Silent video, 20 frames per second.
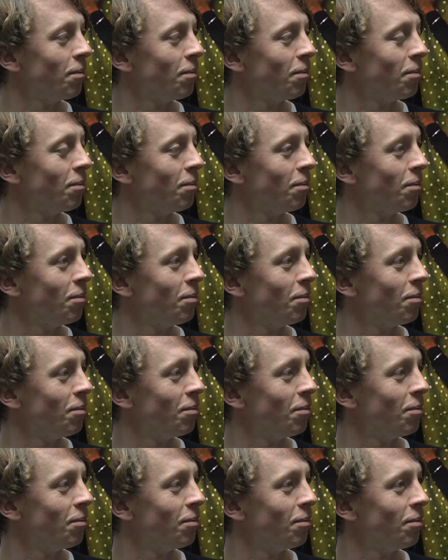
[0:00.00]

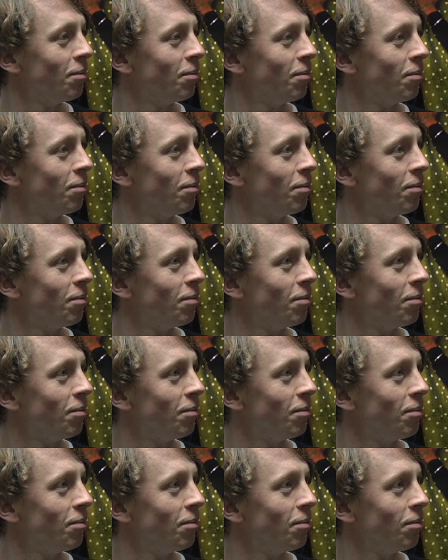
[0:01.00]

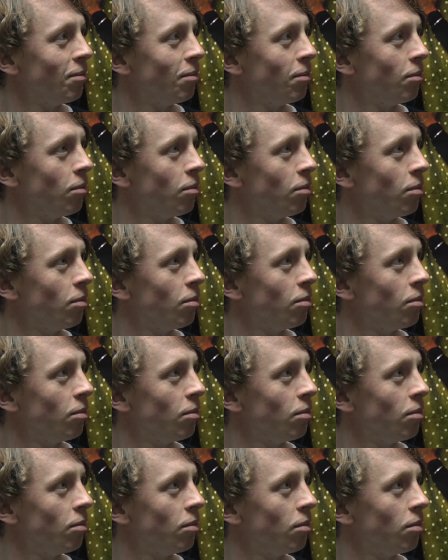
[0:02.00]

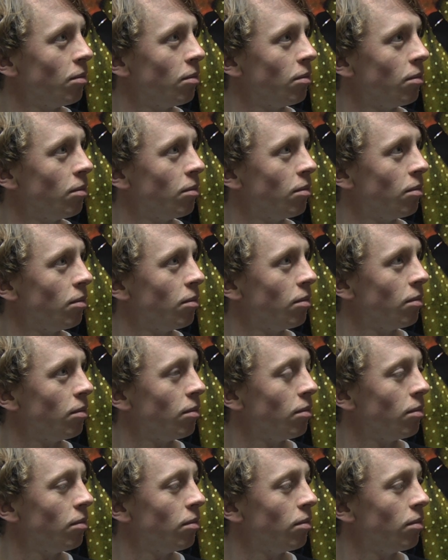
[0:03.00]

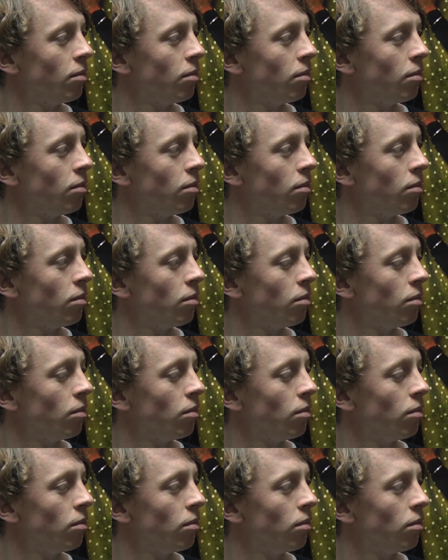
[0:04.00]

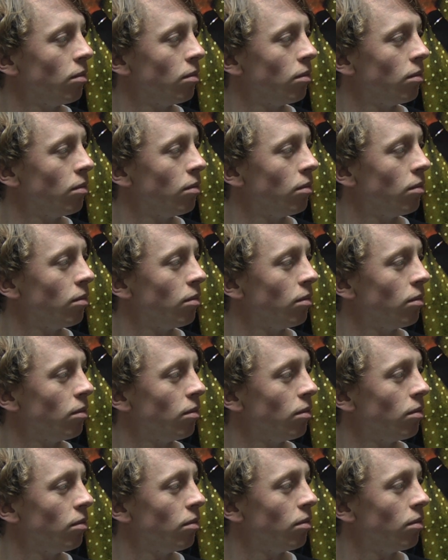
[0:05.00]
(not speaking)